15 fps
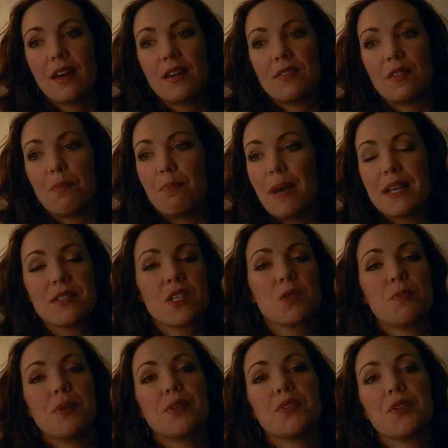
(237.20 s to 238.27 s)
the best
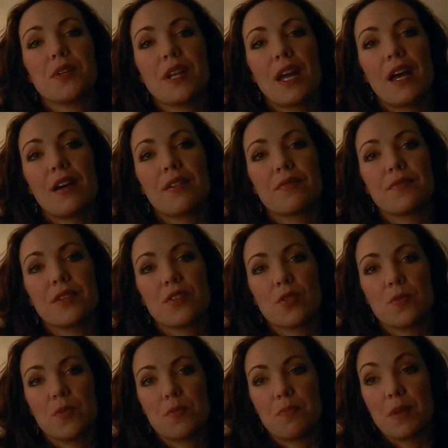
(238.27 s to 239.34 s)
experience you can have in
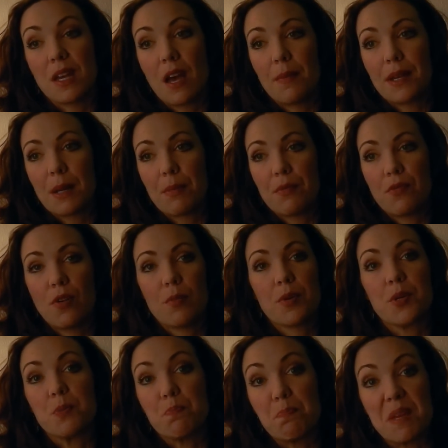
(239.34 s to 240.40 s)
terms of becoming a
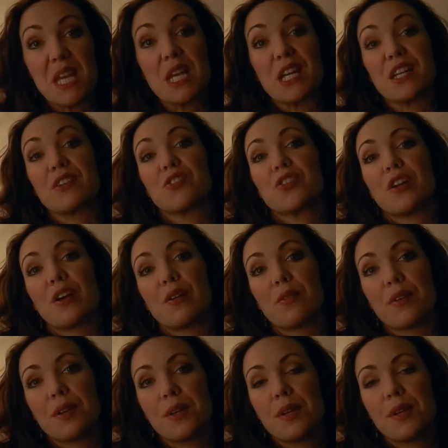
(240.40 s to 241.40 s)
performer is being in a show.